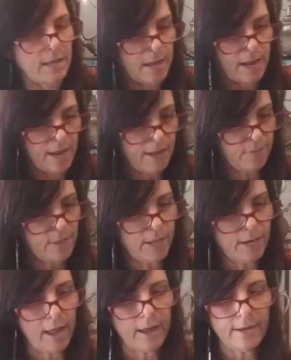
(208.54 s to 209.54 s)
And
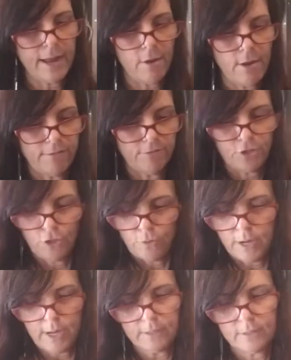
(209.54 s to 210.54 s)
then I now have two
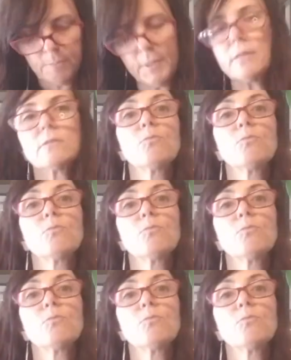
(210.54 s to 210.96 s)
cuts because